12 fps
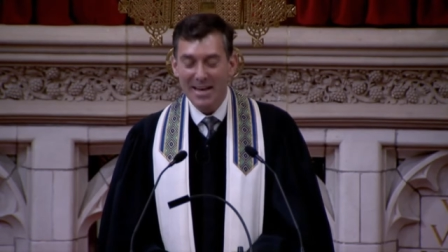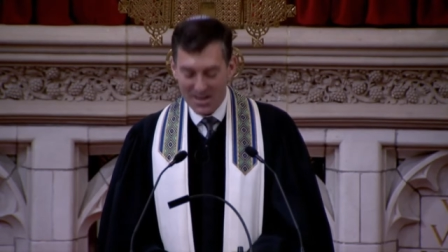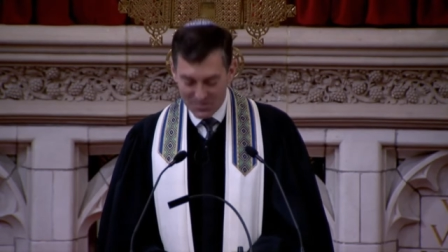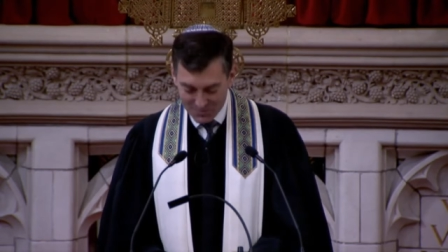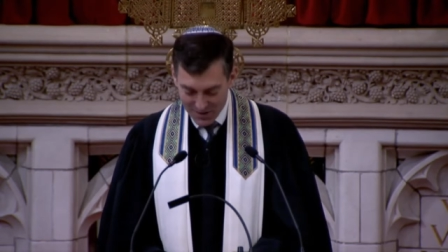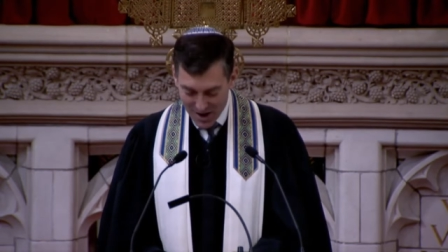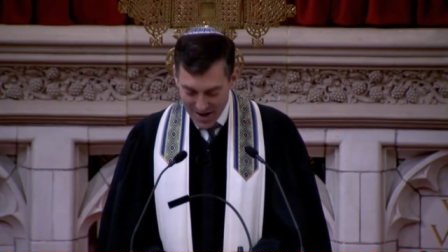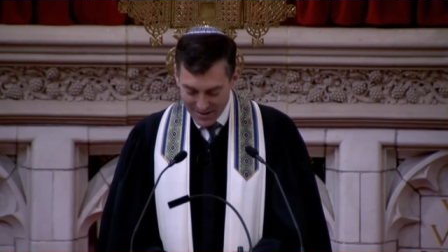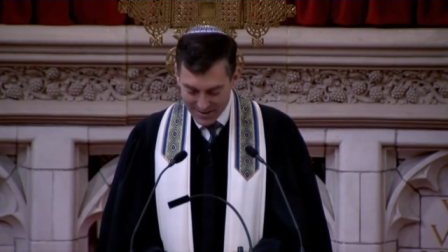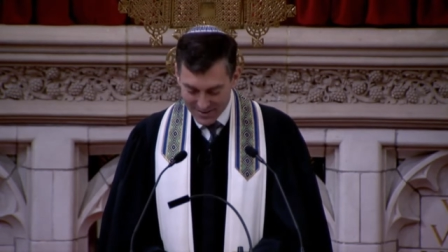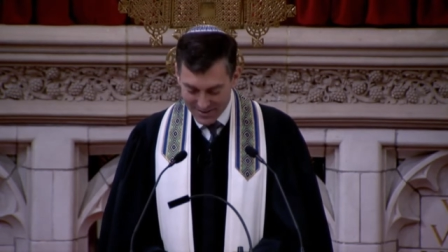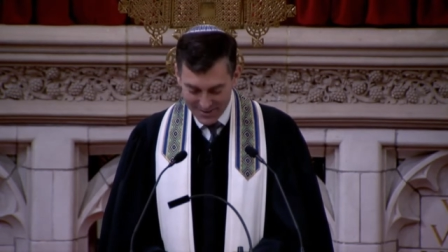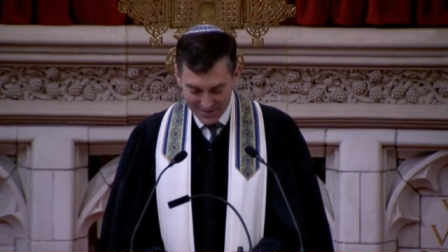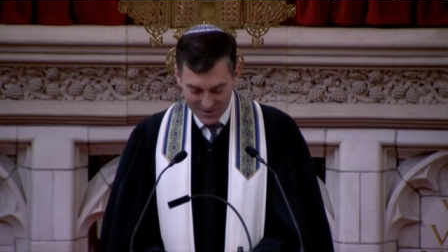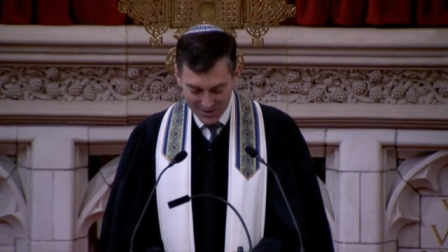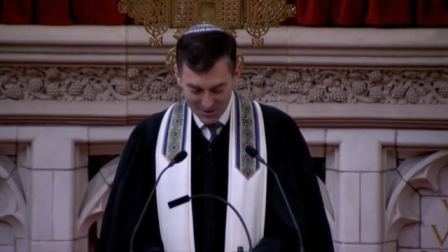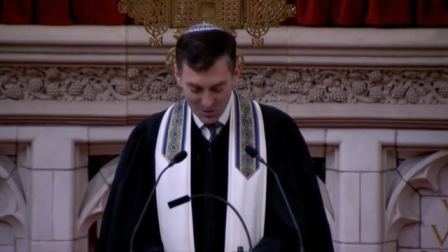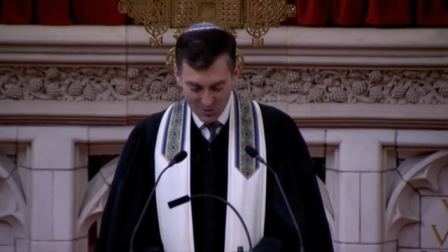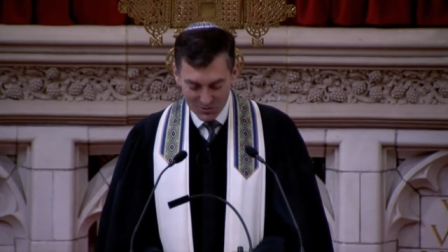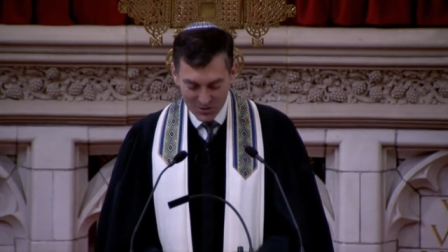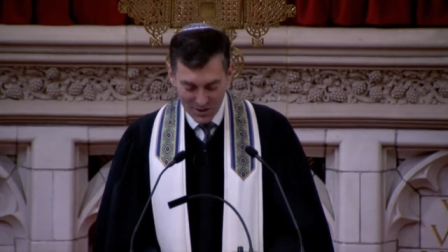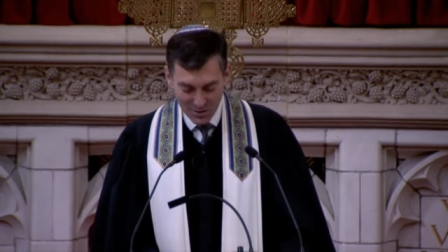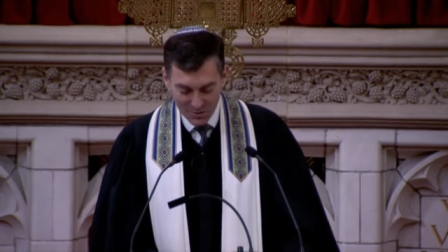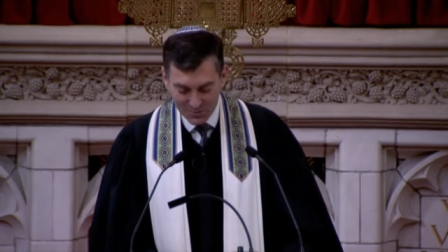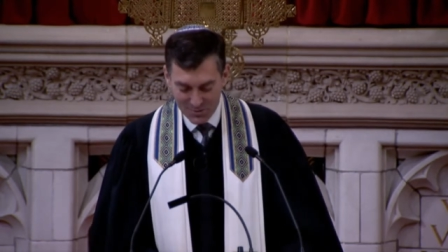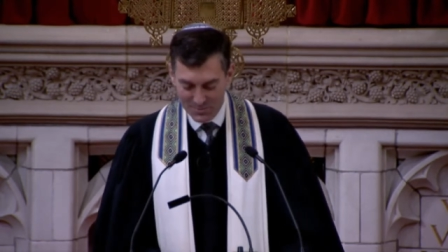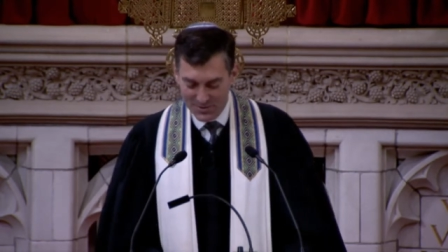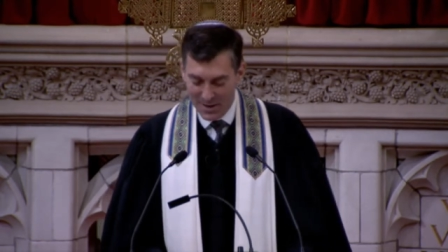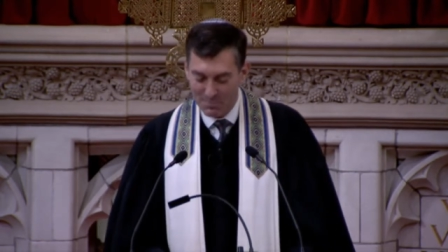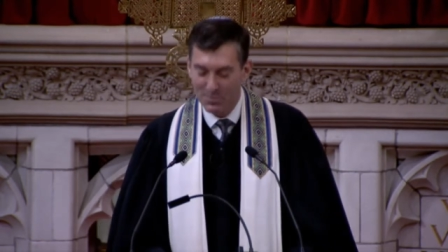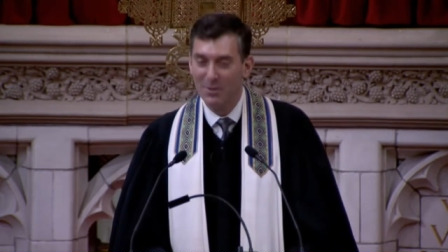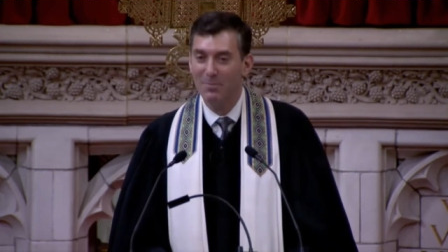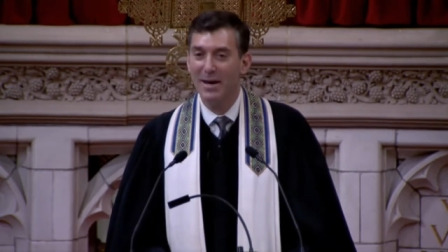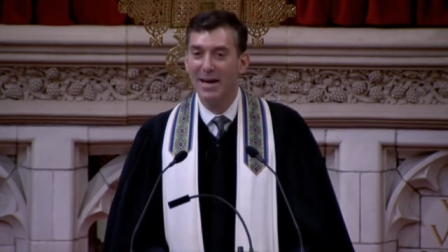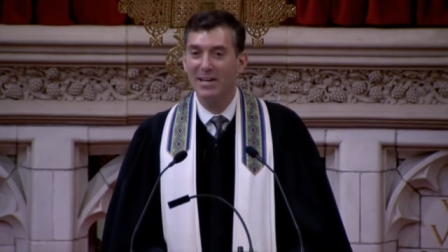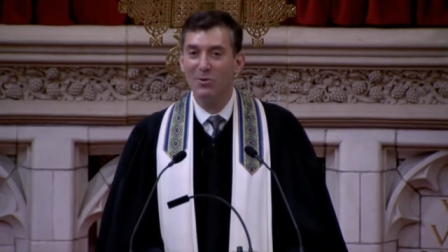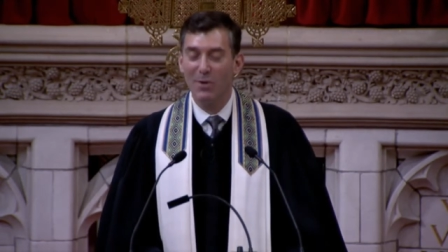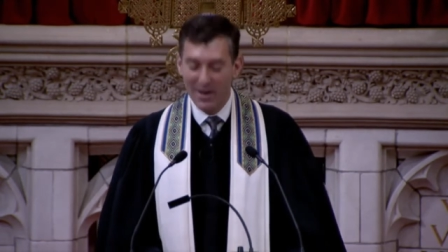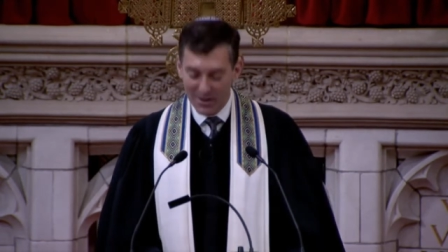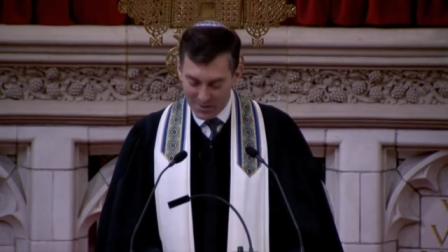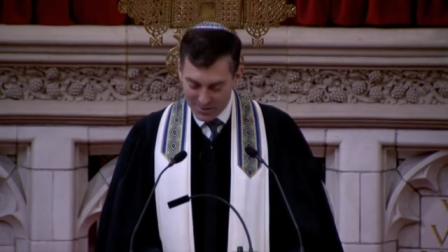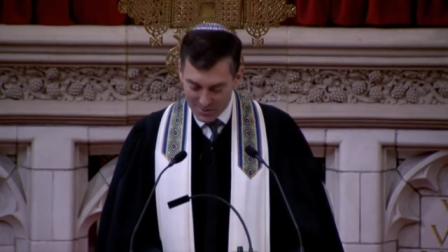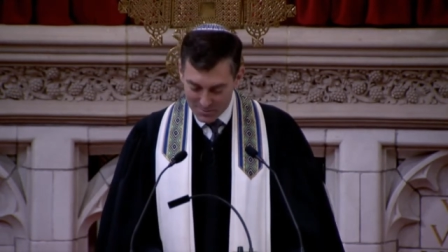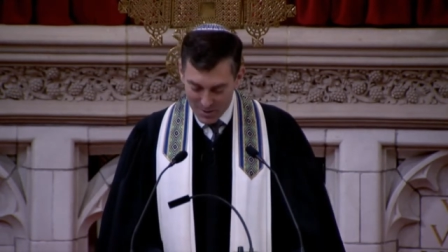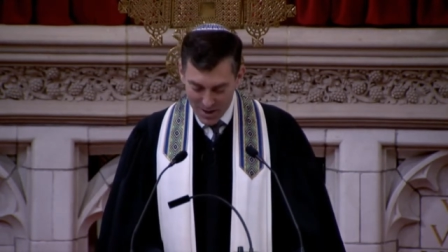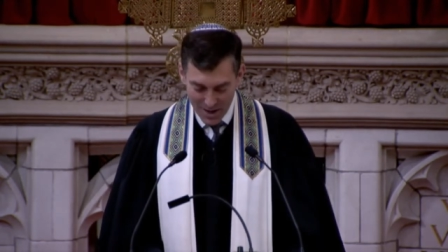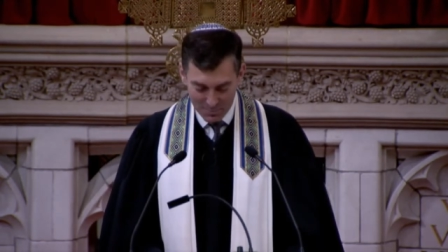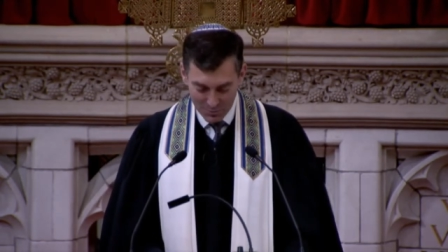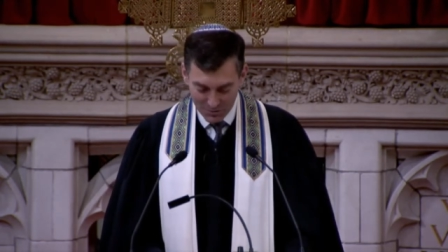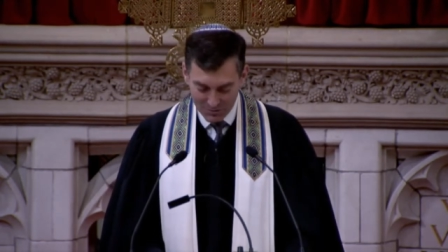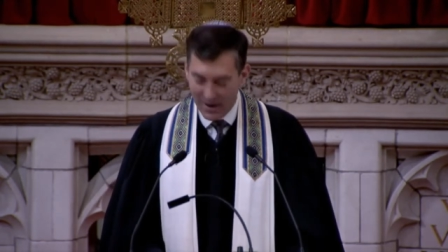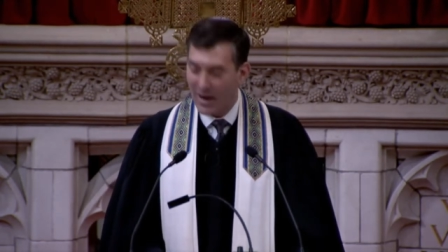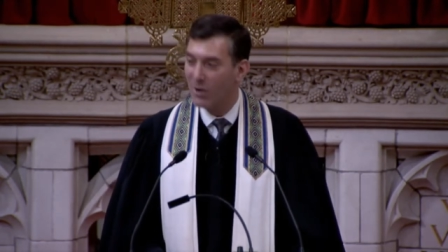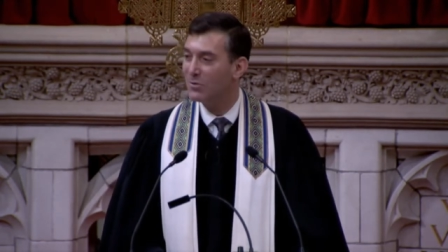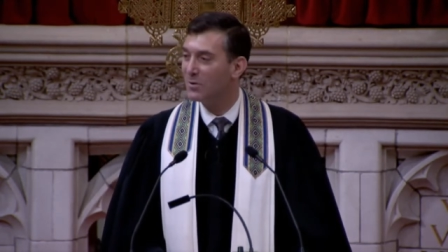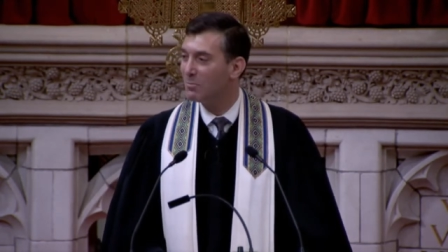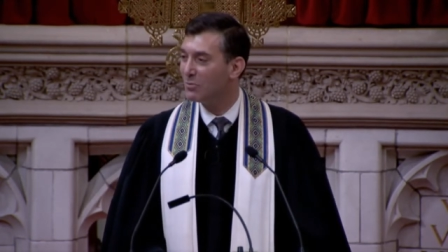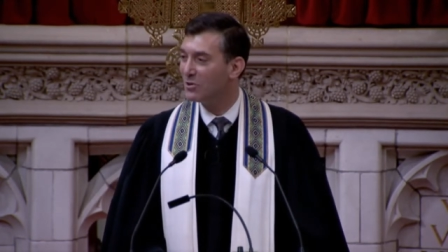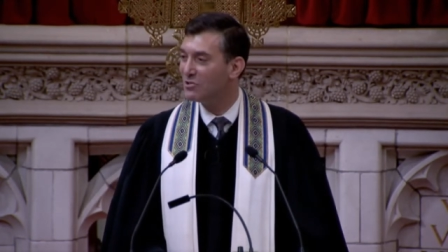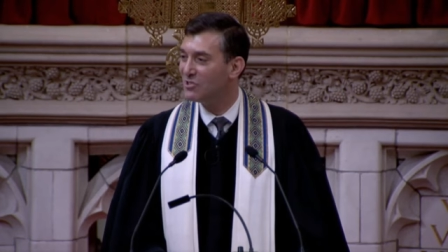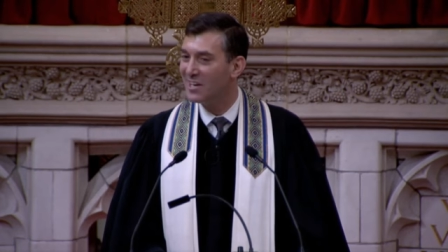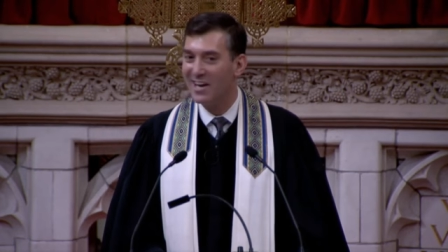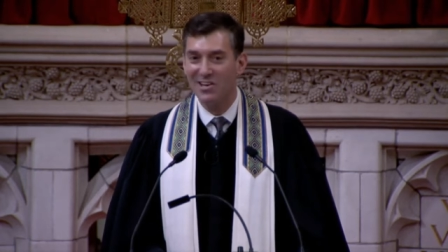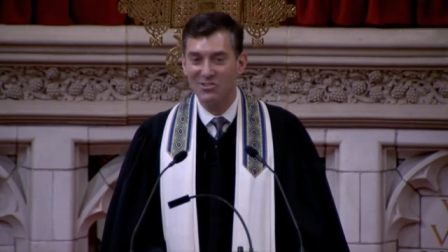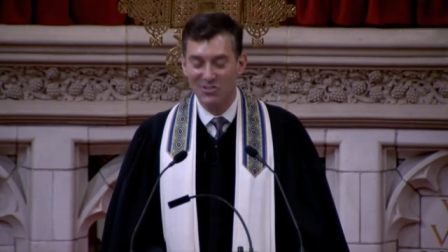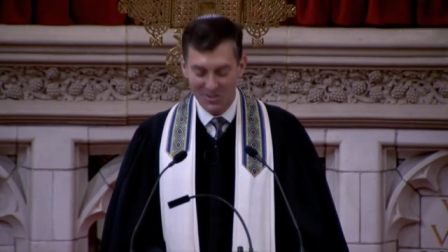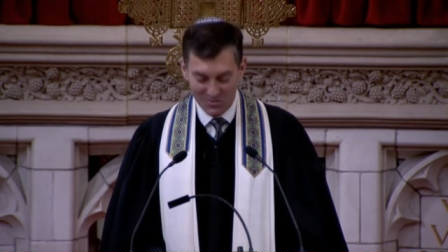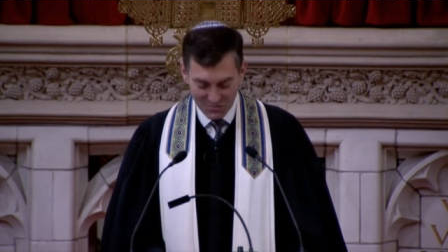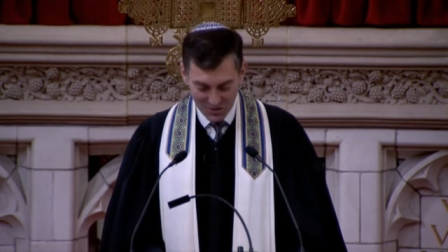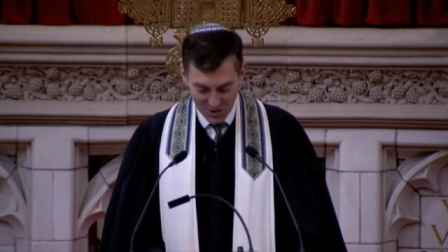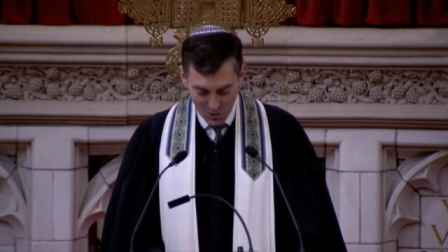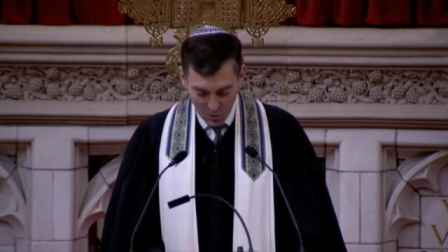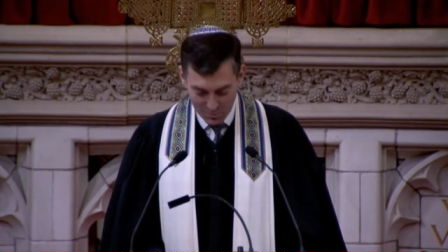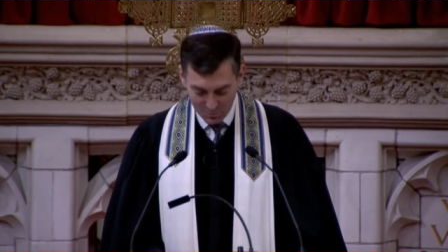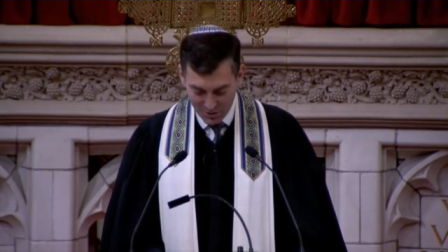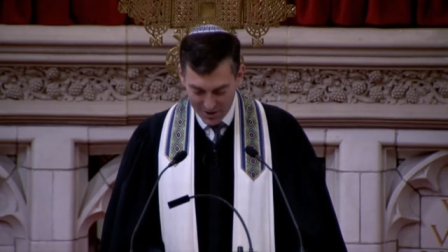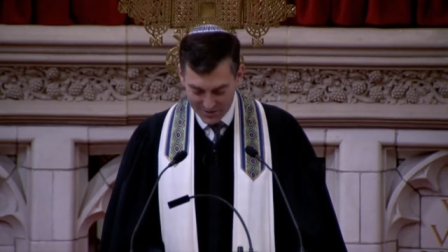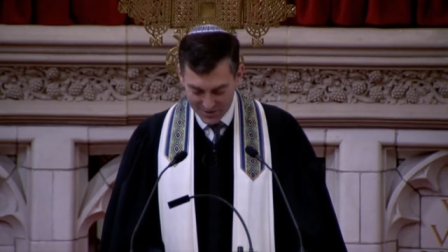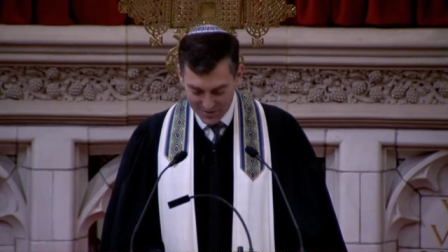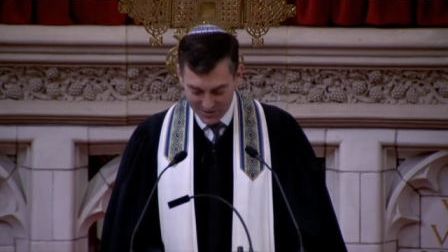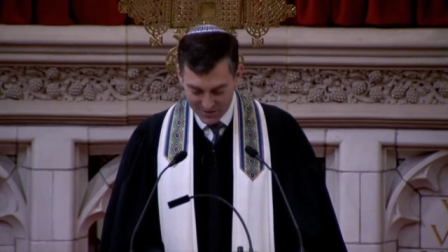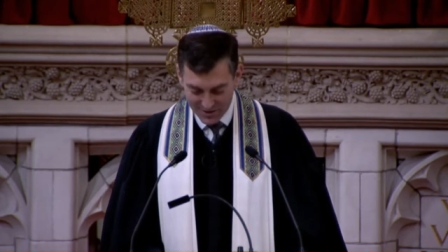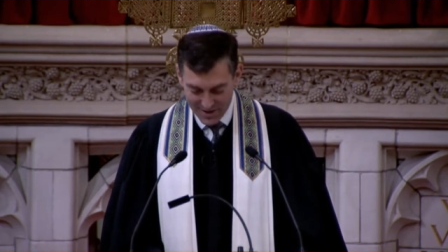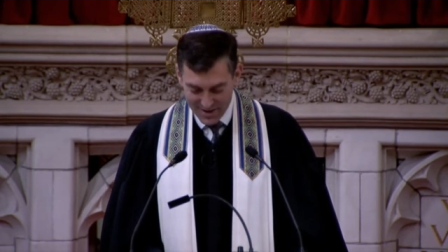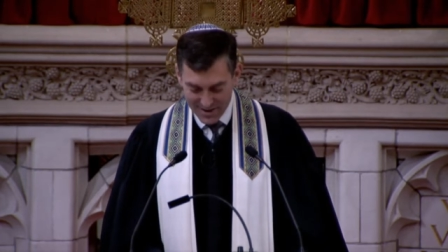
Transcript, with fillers: And finally, to those here from Temple Emanu-El, my profound appreciation for your presence.